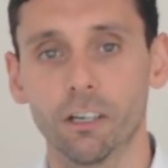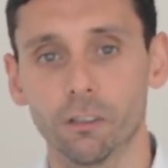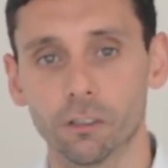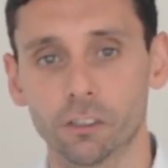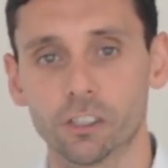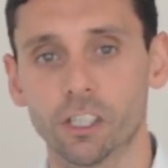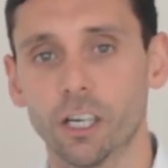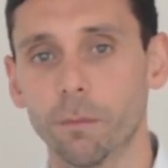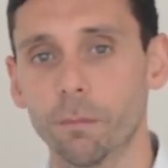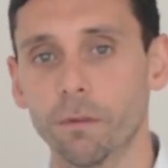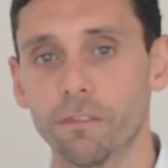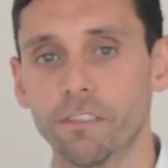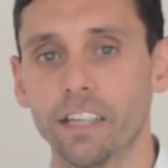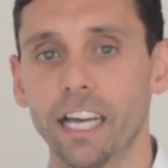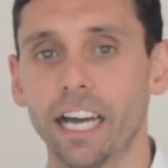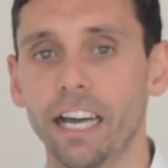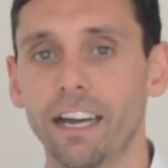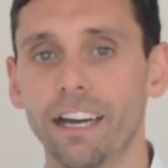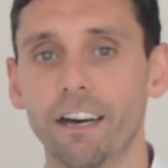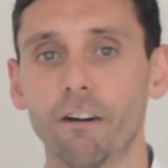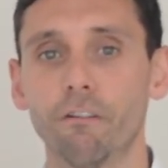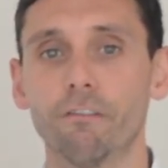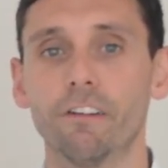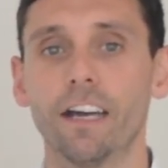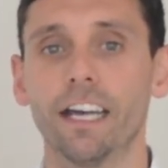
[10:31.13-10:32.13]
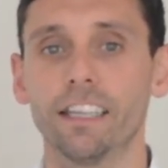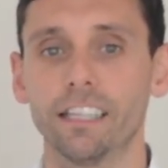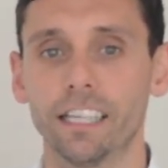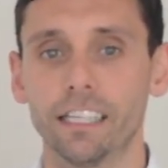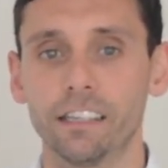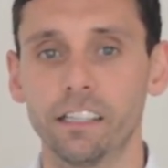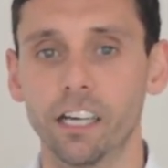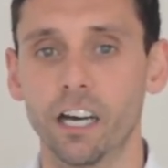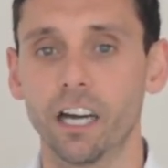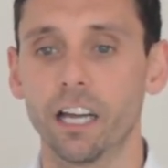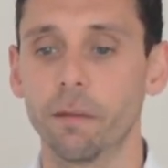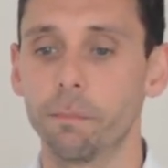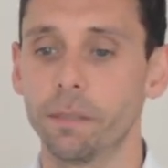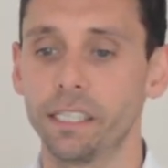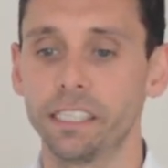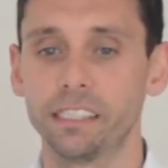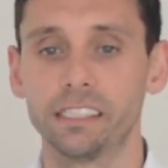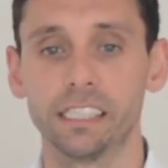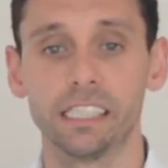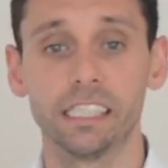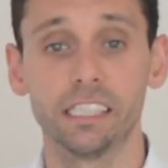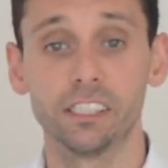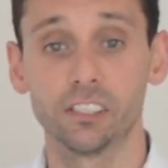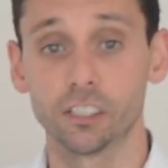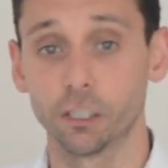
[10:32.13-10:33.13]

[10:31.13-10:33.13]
on top of their health and their diabetes.